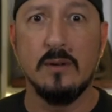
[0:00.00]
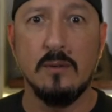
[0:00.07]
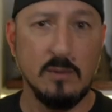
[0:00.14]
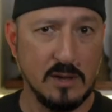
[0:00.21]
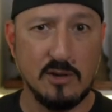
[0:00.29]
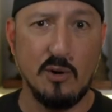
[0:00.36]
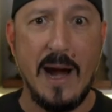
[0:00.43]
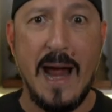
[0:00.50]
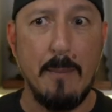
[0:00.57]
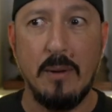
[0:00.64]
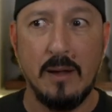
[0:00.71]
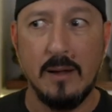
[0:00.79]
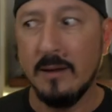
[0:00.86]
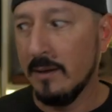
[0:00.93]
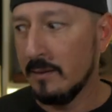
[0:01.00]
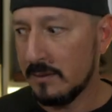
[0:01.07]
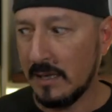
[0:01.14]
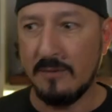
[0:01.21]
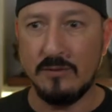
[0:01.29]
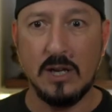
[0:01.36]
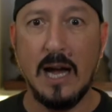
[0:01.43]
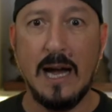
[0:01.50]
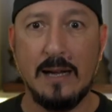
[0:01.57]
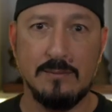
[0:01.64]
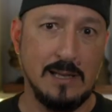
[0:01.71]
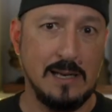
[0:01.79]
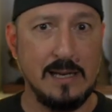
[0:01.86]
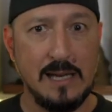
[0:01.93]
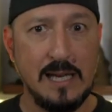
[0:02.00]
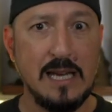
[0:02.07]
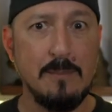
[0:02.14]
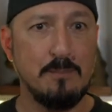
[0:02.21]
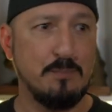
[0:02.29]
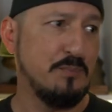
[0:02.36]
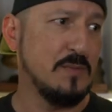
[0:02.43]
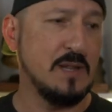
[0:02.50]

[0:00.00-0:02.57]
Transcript: with crap that I've got, that I keep,